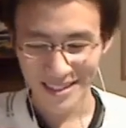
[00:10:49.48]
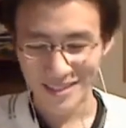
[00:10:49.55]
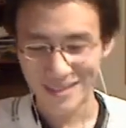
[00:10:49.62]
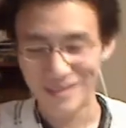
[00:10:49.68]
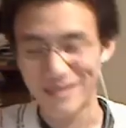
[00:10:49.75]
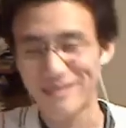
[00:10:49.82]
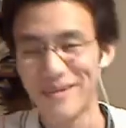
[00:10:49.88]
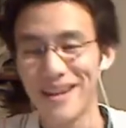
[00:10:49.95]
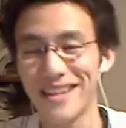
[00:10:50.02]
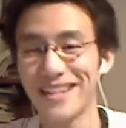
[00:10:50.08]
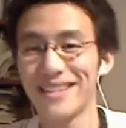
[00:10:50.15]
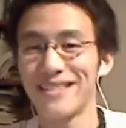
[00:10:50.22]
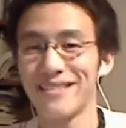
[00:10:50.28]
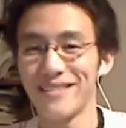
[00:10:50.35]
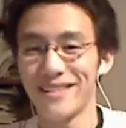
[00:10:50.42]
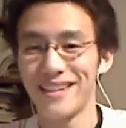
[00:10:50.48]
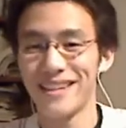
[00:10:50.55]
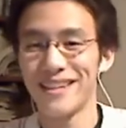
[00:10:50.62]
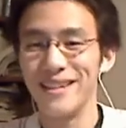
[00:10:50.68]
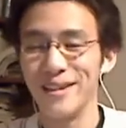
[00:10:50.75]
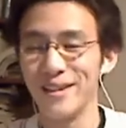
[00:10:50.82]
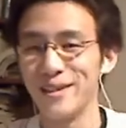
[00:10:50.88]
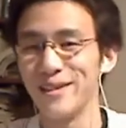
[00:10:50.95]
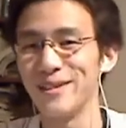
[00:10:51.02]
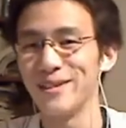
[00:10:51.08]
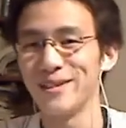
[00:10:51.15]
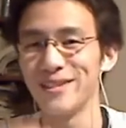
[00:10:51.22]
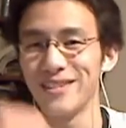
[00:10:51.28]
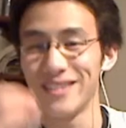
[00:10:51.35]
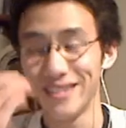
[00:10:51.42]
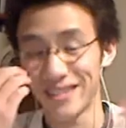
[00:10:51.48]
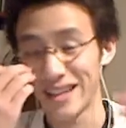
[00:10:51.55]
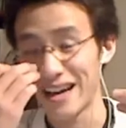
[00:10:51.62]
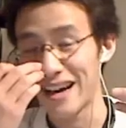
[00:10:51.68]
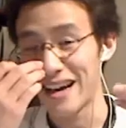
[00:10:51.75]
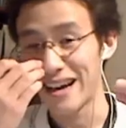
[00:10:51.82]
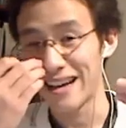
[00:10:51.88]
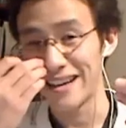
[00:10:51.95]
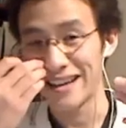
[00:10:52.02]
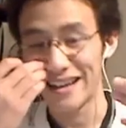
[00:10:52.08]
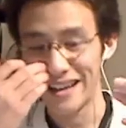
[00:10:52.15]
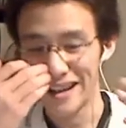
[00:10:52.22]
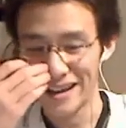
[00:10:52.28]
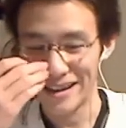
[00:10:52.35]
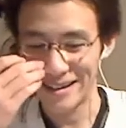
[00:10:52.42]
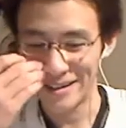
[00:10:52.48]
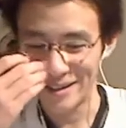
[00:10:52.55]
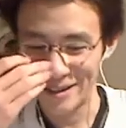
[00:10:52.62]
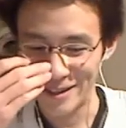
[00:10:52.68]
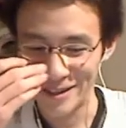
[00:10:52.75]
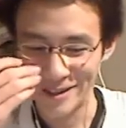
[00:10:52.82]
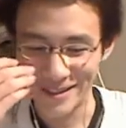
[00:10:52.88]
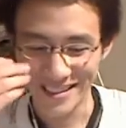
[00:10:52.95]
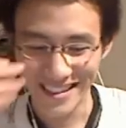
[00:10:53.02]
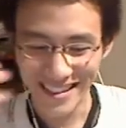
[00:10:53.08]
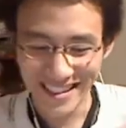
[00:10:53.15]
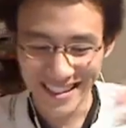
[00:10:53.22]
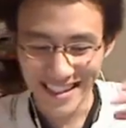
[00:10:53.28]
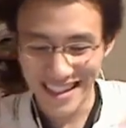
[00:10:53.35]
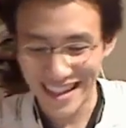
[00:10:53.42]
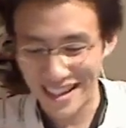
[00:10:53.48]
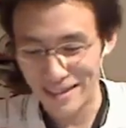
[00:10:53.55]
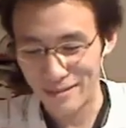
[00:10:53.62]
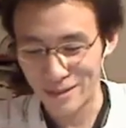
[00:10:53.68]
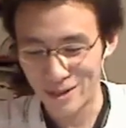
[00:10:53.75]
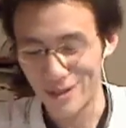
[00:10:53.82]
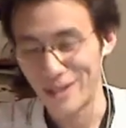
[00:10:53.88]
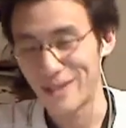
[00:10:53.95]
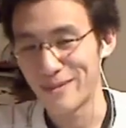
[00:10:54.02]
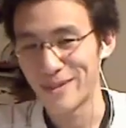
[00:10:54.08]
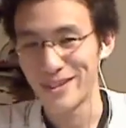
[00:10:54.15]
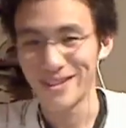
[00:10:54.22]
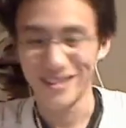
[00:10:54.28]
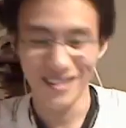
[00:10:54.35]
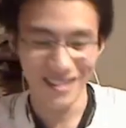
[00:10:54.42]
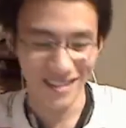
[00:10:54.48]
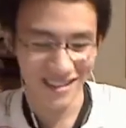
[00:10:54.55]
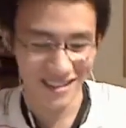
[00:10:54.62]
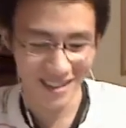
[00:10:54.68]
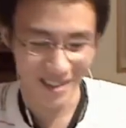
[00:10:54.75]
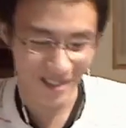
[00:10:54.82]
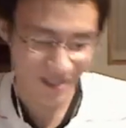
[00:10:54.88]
make it clear who I am talking about. So